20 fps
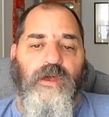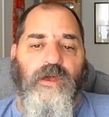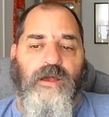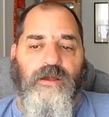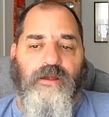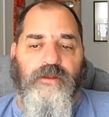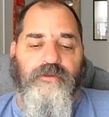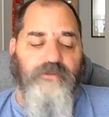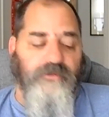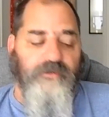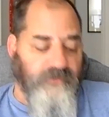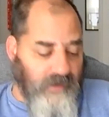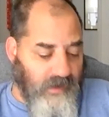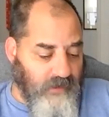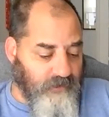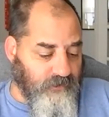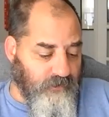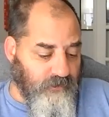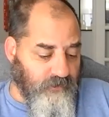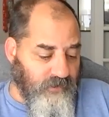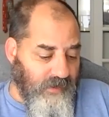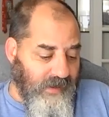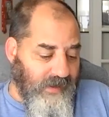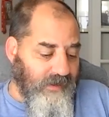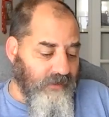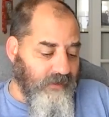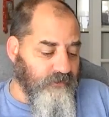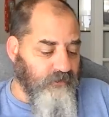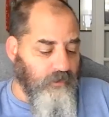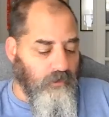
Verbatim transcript: uh, discusses that.